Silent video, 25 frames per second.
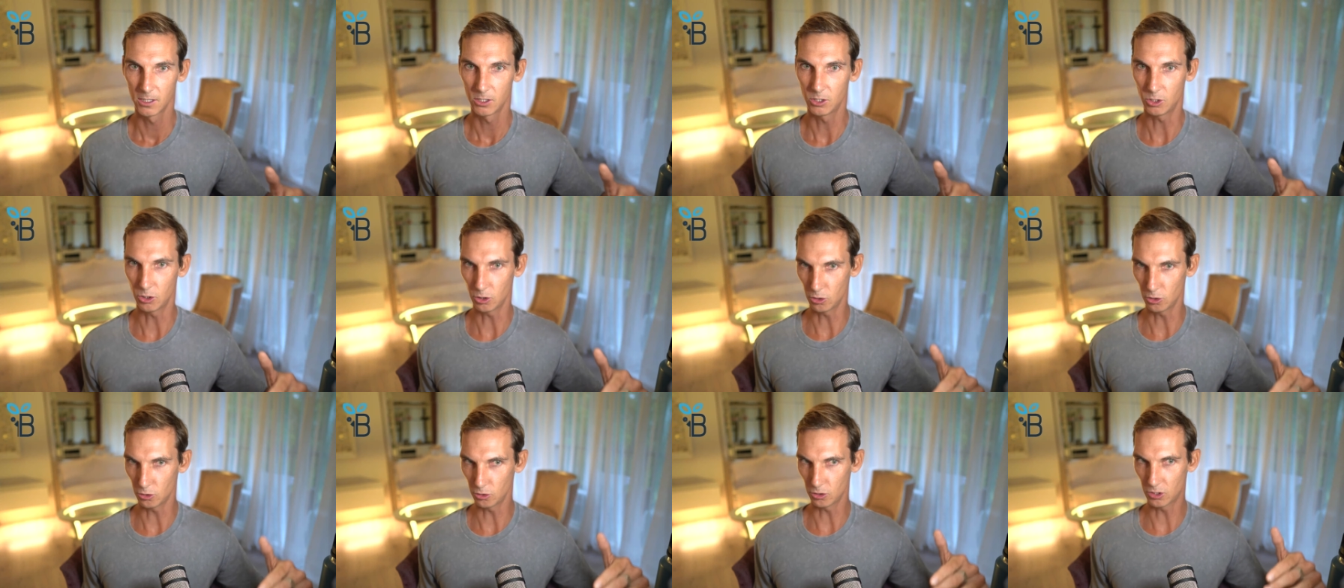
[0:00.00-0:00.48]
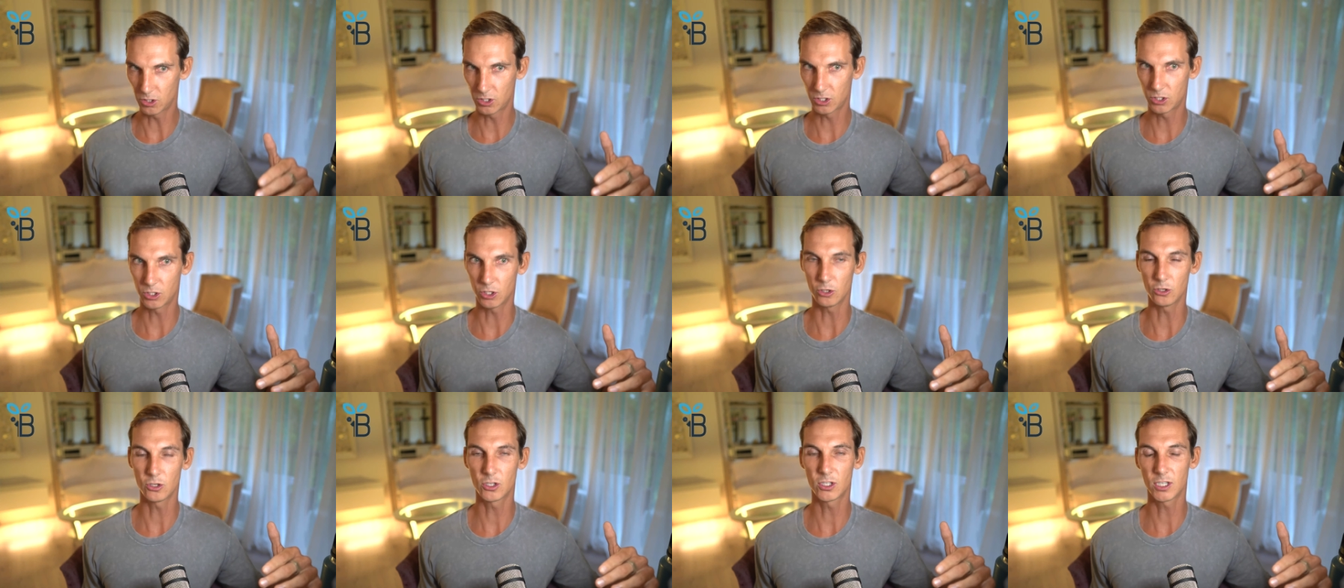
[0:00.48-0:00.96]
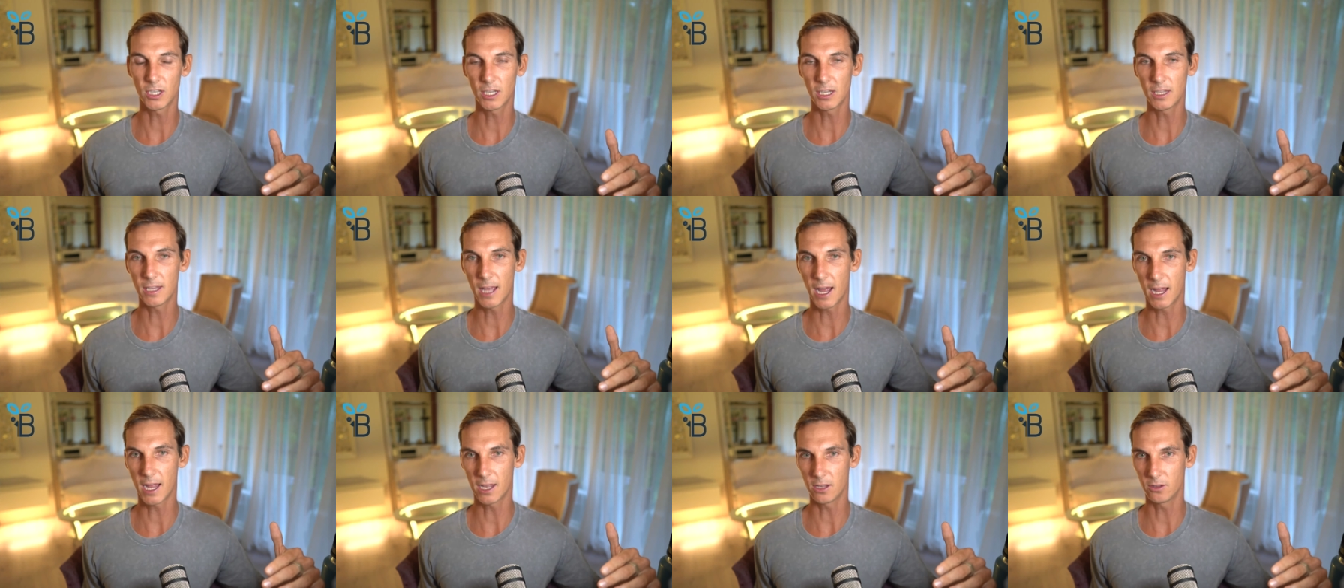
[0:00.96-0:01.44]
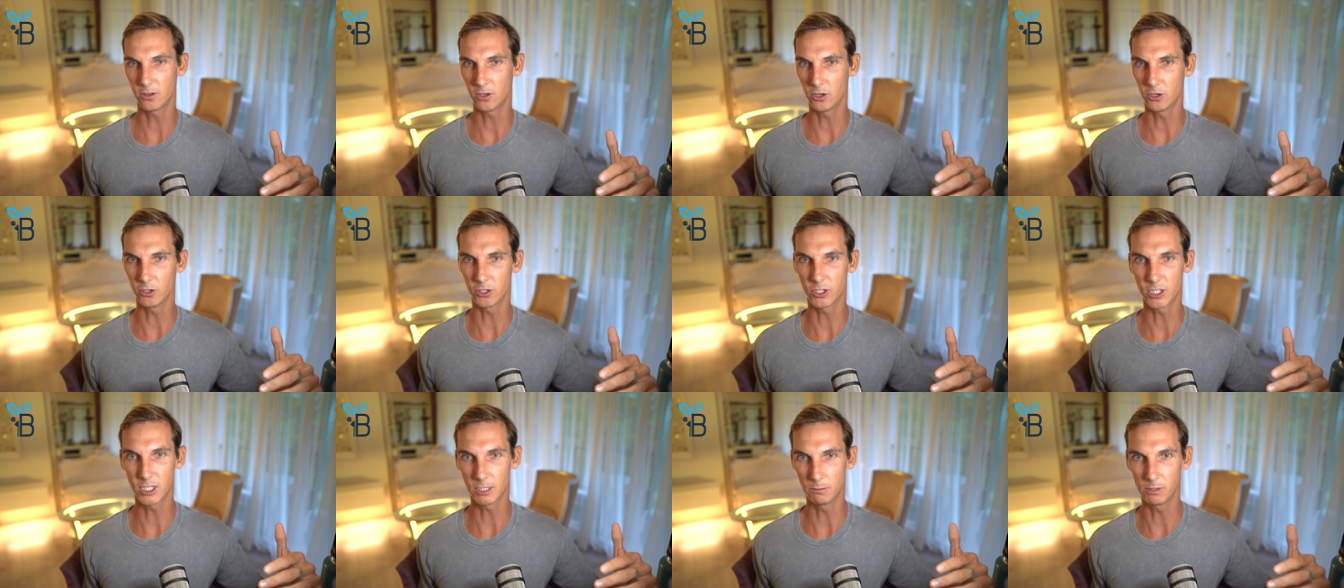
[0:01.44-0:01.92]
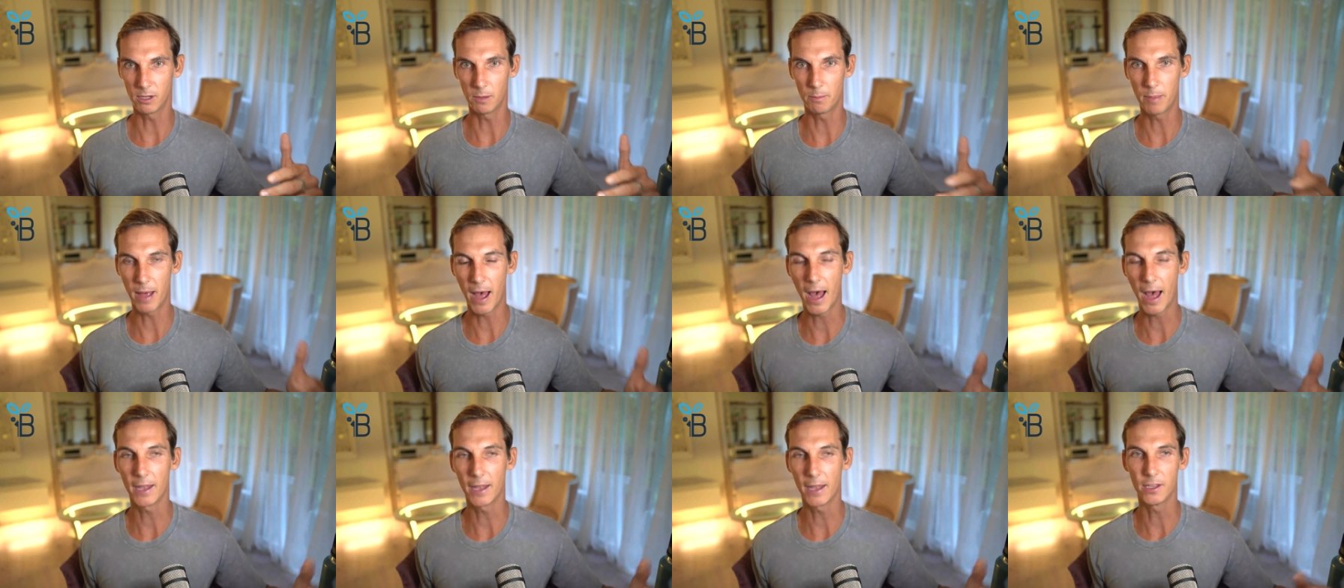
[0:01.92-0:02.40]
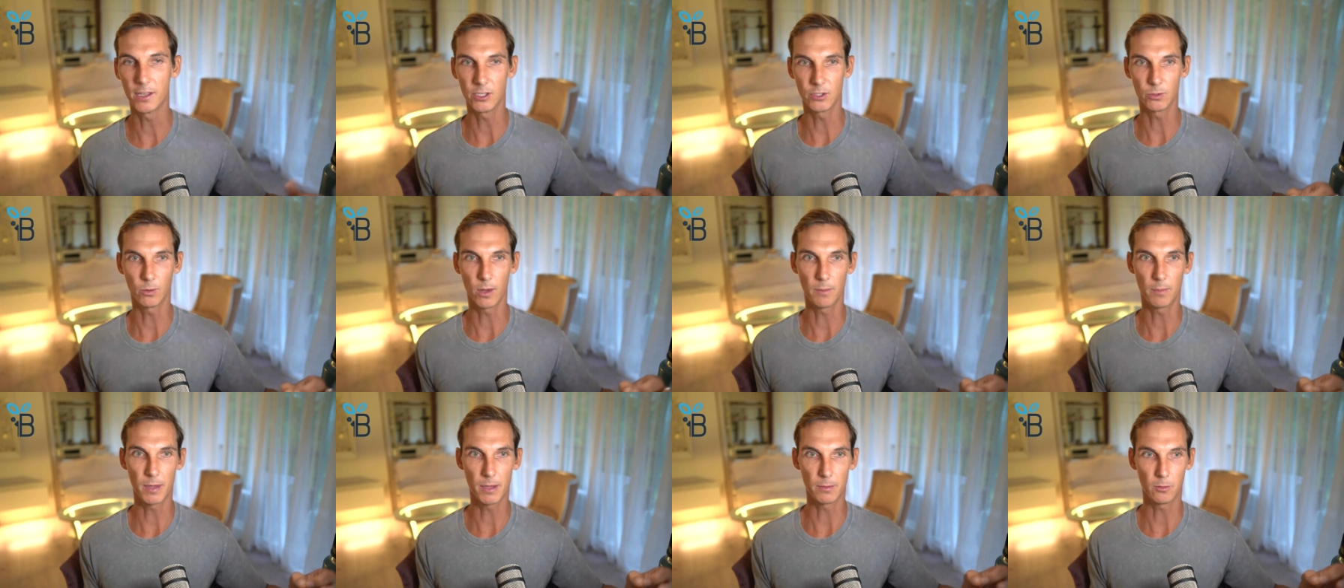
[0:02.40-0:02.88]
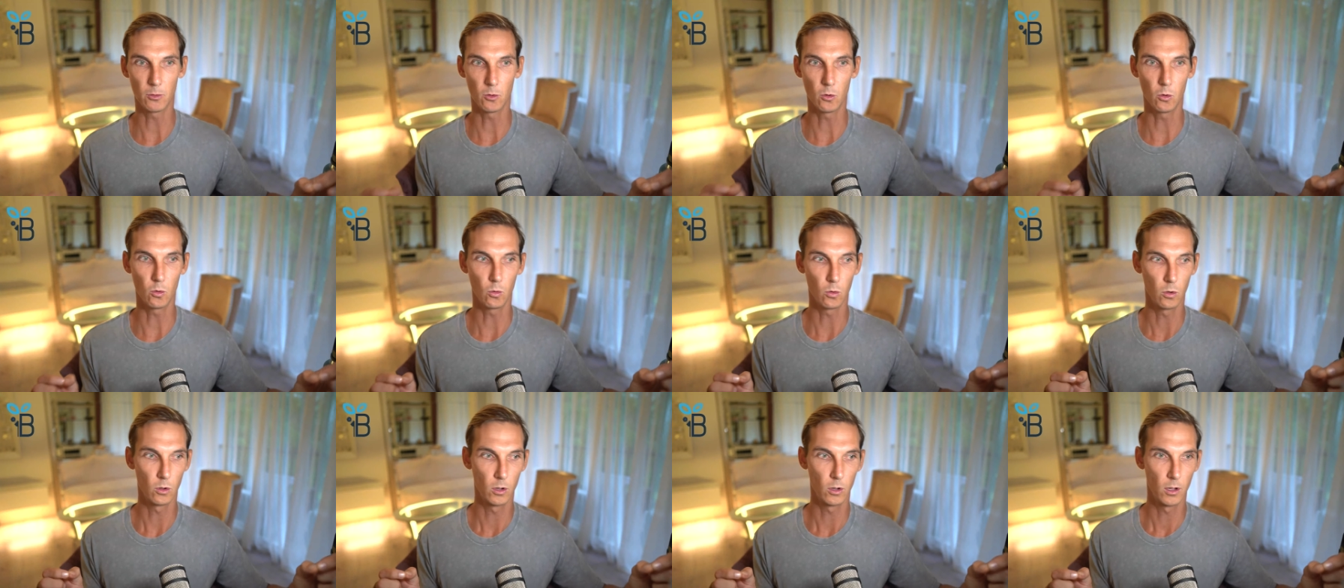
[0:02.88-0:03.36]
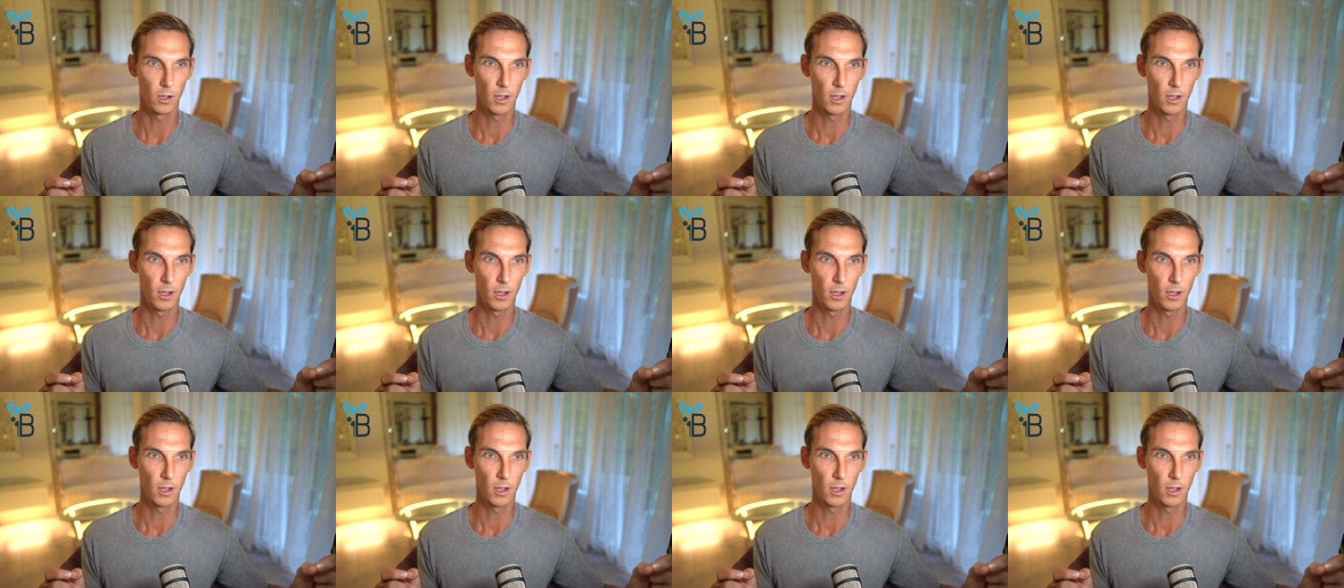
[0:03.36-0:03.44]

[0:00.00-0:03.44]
Do you see that those similar patterns where people